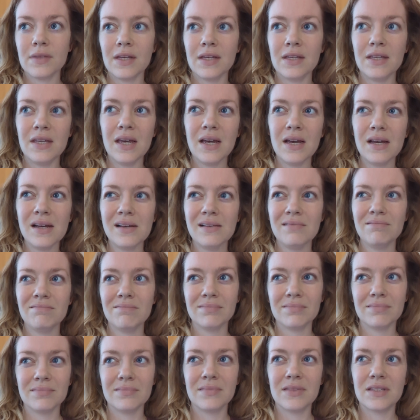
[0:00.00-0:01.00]
Yeah,
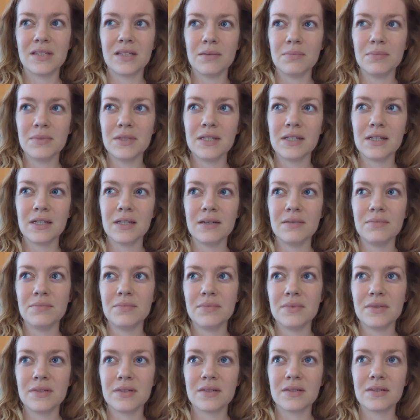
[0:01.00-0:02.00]

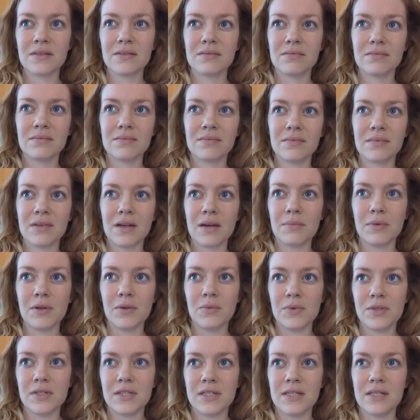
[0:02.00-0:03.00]
sometimes, I mean,
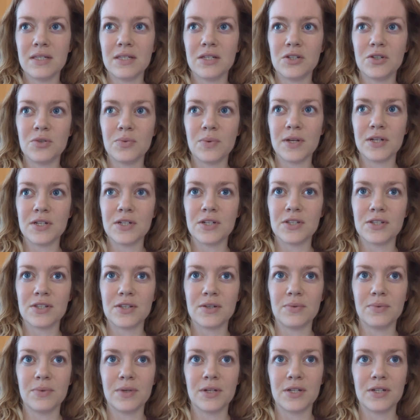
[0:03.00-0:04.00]
we see situations
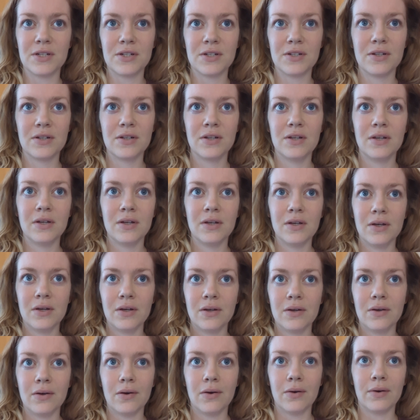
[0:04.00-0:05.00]
in which
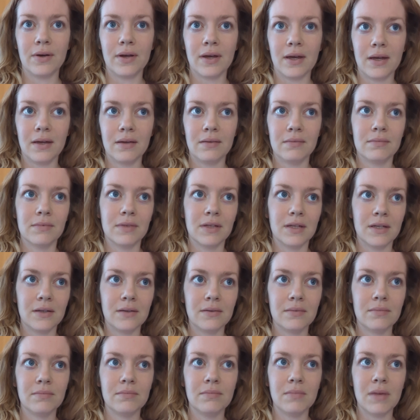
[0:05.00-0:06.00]
okay
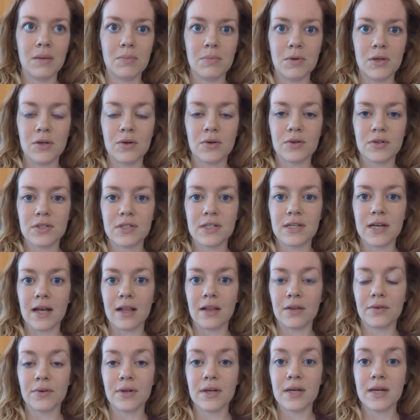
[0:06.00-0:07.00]
like maybe your
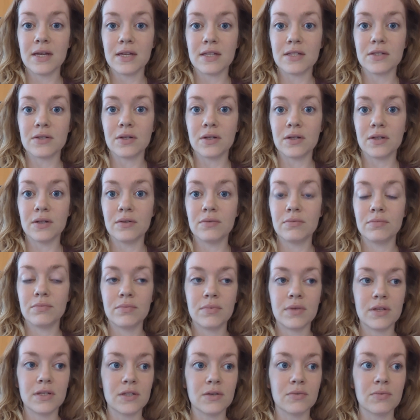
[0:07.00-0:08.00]
salary is a
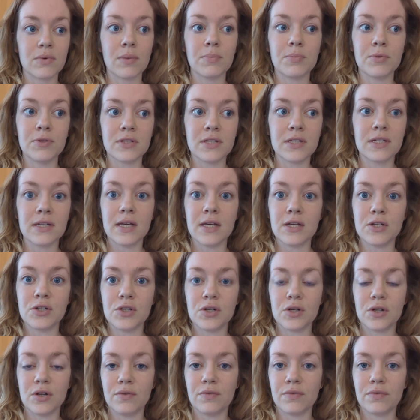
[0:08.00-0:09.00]
is a
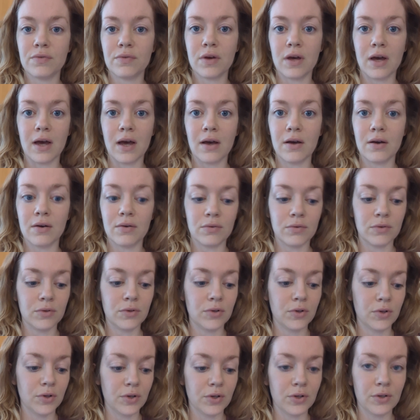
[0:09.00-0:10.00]
representation of uh, how
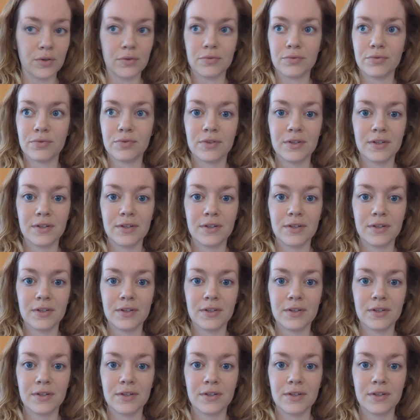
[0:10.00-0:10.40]
good of